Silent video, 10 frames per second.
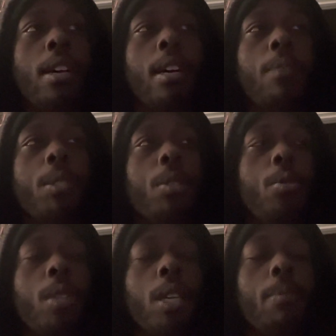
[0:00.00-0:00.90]
What did
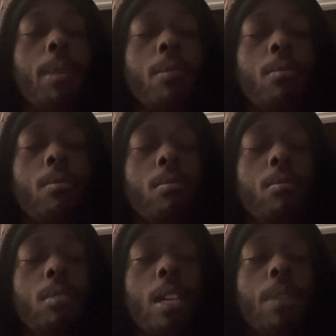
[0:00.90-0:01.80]
you think about
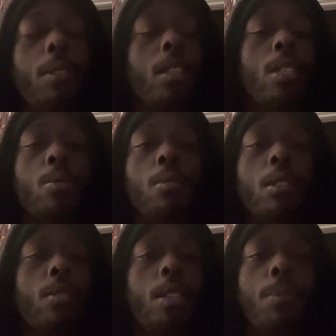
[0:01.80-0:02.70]
everything that's going
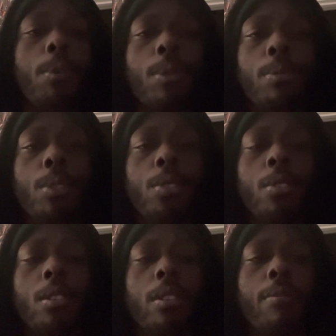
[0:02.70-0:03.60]
on in WWE
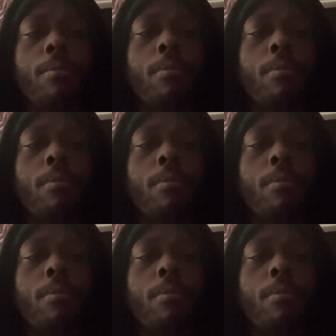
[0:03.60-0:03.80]
recently?